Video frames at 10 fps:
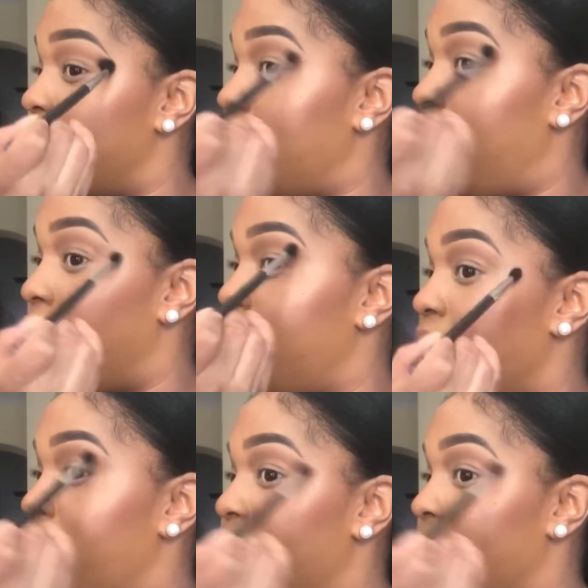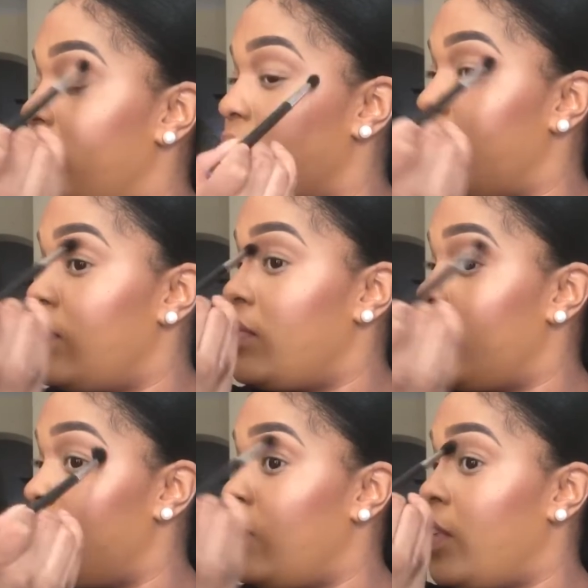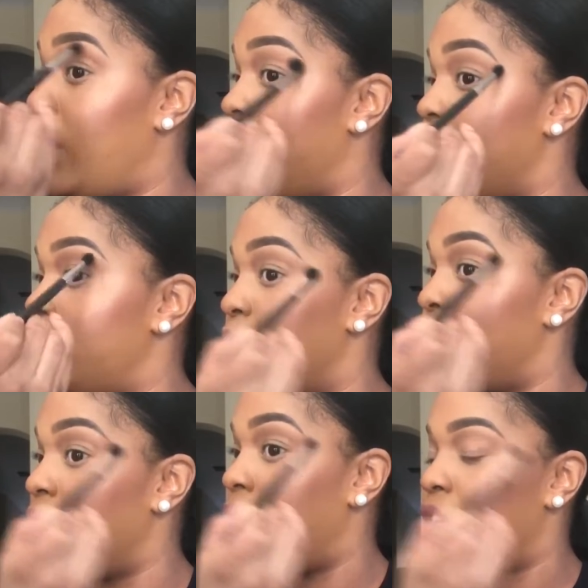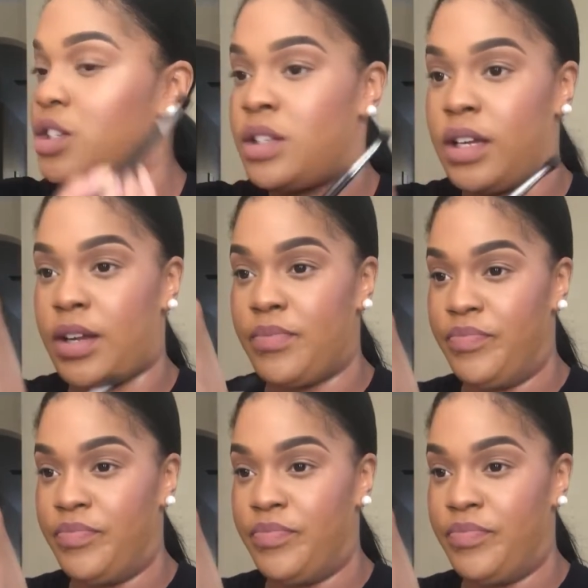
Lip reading: say. Very smooth, actually.